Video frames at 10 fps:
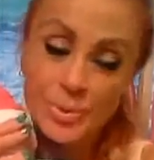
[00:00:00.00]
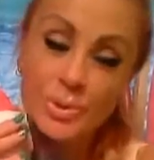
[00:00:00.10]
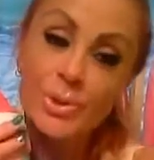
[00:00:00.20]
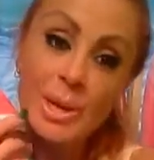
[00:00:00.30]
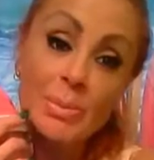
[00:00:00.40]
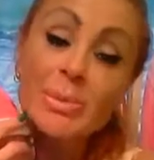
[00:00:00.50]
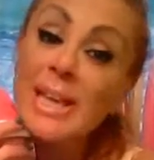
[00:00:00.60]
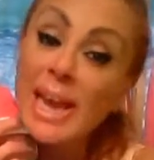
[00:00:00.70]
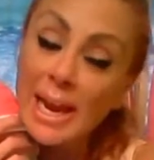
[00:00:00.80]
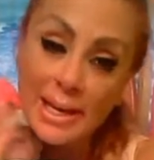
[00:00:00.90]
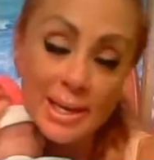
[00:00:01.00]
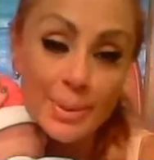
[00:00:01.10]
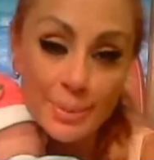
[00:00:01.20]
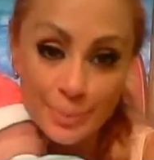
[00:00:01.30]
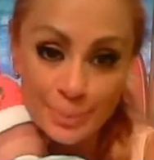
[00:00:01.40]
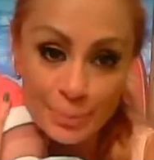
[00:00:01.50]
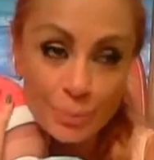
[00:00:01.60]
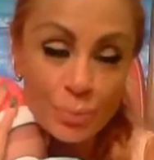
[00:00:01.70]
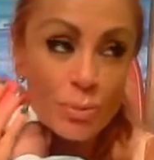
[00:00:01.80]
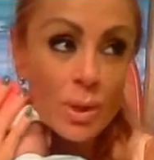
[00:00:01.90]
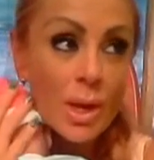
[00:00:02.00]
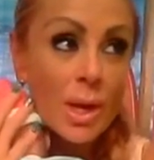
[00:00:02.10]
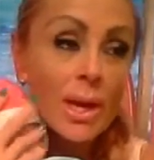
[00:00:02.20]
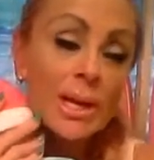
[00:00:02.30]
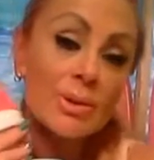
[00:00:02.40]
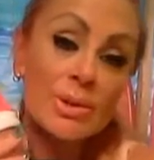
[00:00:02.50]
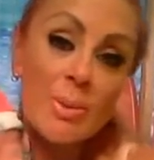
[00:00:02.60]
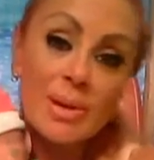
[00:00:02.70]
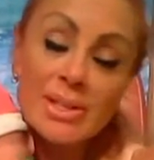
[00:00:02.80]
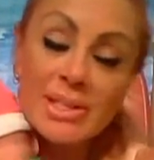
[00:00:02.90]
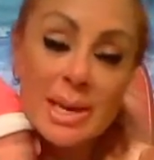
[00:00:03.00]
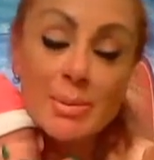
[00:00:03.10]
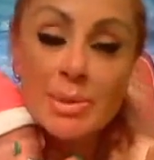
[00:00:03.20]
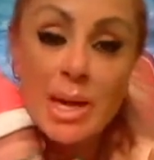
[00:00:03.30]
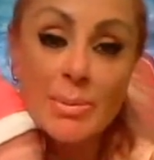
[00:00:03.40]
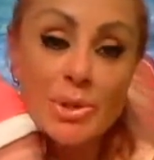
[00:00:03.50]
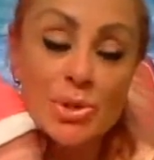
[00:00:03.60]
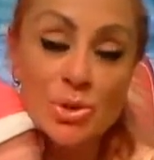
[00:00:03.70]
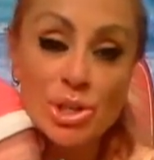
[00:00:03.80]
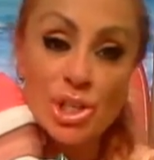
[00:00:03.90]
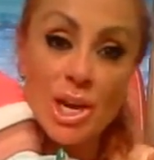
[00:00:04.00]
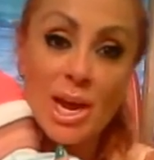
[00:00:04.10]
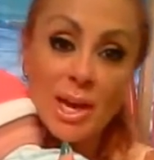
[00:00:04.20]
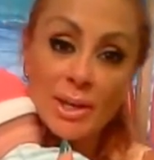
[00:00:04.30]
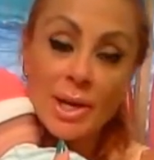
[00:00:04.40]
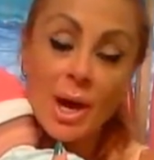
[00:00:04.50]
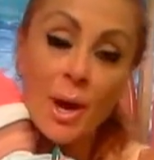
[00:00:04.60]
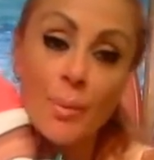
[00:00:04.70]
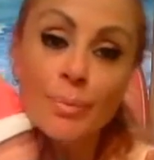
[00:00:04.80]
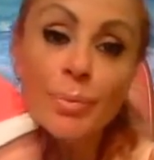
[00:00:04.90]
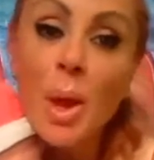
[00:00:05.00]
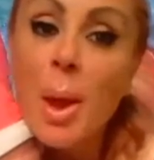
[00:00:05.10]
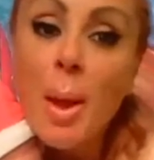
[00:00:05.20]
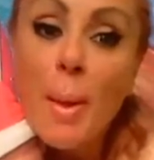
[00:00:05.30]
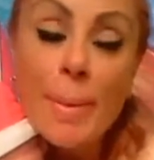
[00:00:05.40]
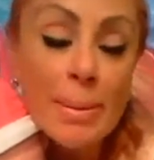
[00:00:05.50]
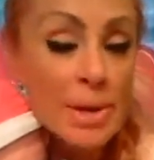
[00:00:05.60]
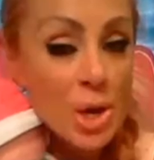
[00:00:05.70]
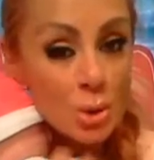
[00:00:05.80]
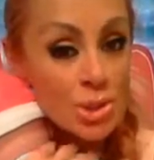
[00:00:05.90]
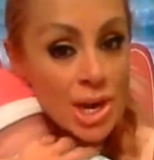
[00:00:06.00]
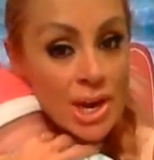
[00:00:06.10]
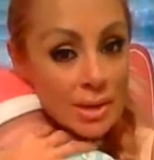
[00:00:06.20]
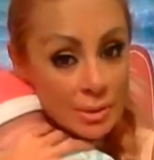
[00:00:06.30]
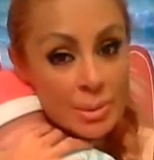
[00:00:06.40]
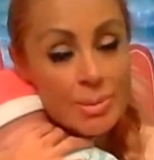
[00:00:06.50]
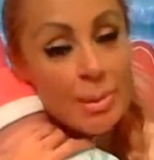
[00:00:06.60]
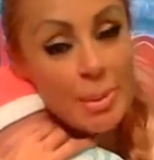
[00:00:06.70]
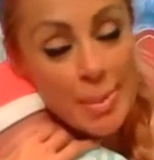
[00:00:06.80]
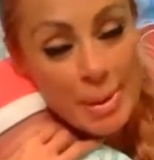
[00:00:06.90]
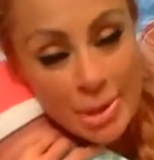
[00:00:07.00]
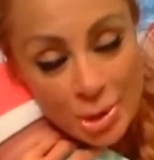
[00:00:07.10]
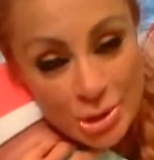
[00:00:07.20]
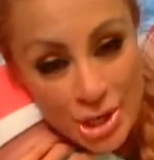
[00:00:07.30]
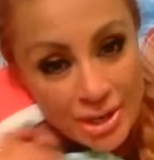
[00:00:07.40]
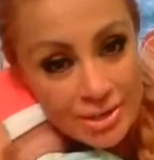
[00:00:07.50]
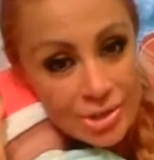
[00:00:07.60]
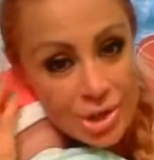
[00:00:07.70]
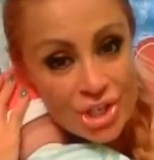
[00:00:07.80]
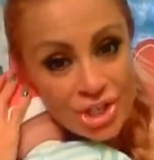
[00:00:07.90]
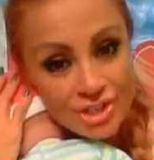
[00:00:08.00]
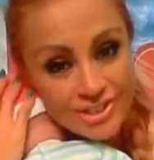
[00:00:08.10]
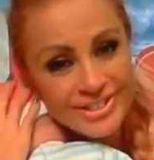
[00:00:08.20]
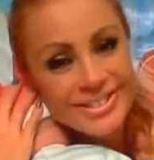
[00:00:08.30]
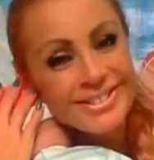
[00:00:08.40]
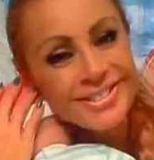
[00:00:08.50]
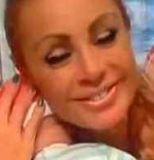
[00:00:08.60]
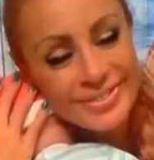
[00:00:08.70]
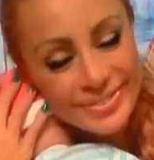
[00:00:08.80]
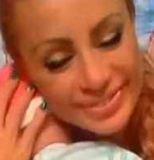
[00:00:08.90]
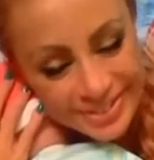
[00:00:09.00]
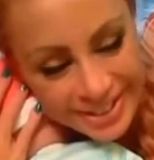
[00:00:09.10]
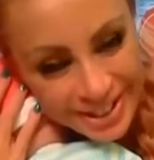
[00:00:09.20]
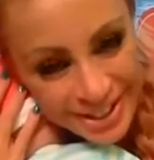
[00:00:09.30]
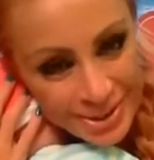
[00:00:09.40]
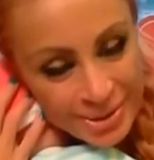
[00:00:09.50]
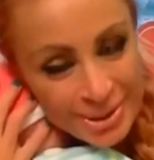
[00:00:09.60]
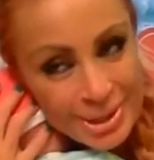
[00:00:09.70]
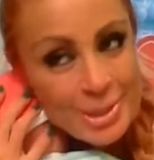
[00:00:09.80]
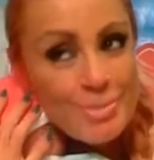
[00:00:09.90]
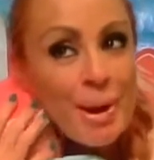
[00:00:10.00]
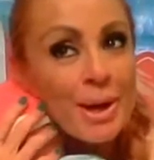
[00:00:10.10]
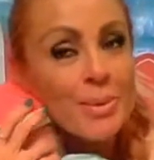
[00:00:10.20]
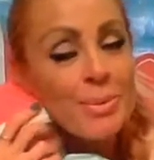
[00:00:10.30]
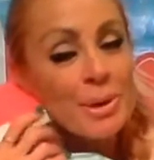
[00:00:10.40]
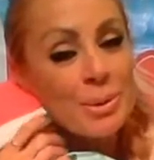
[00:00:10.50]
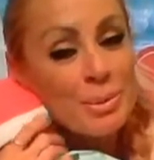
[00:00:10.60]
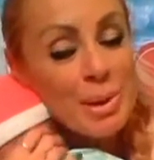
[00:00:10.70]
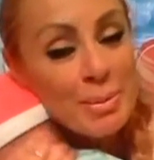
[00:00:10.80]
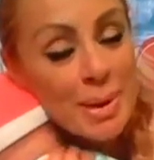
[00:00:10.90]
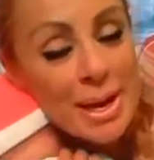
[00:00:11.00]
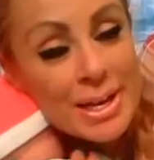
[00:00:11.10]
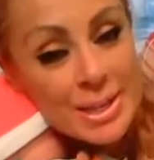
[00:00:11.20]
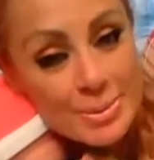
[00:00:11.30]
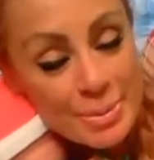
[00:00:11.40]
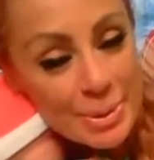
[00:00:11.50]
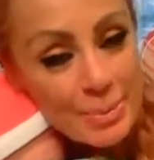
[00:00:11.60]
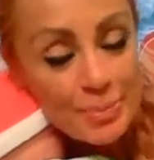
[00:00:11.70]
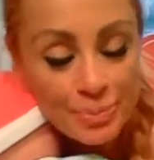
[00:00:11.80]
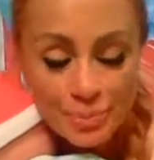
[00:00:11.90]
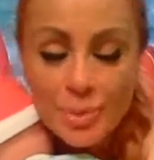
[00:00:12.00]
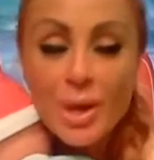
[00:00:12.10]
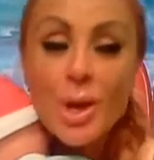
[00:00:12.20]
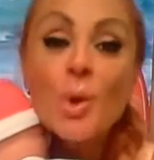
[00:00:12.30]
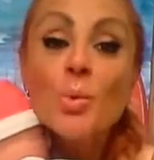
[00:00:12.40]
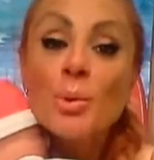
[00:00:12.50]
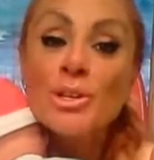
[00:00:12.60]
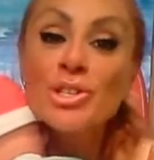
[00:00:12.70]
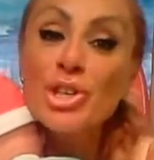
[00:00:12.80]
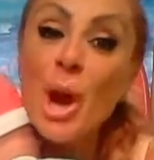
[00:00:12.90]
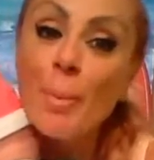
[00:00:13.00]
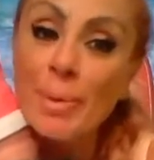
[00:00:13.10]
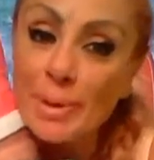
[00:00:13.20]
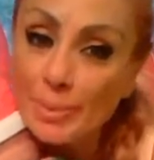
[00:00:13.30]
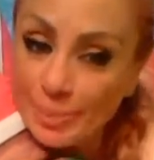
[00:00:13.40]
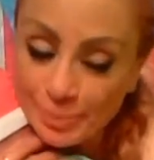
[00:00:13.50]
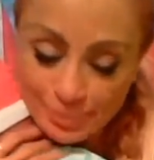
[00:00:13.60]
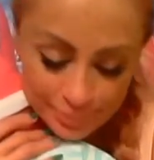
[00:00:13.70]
Her name was Katie. It was about the same time as Trisha had um, baby O J. Remember baby O J, Trisha? Well, it inspired me when me and my husband went shopping